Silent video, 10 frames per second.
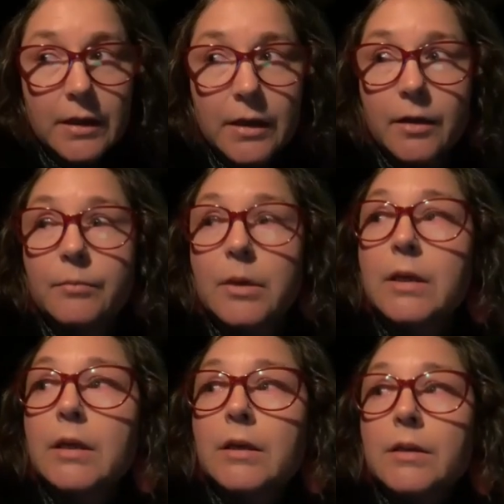
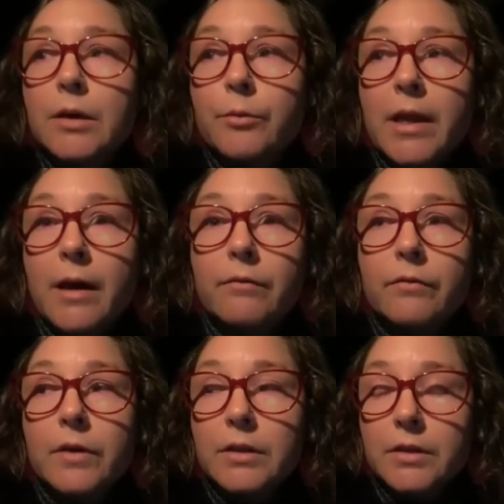that we have
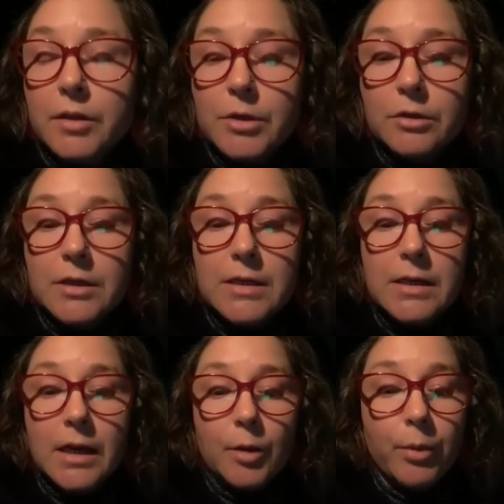in the
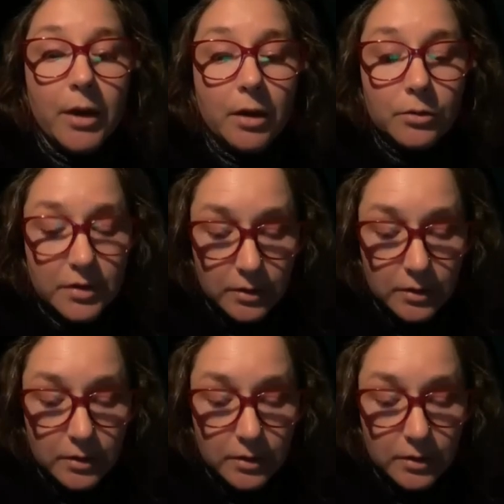community about,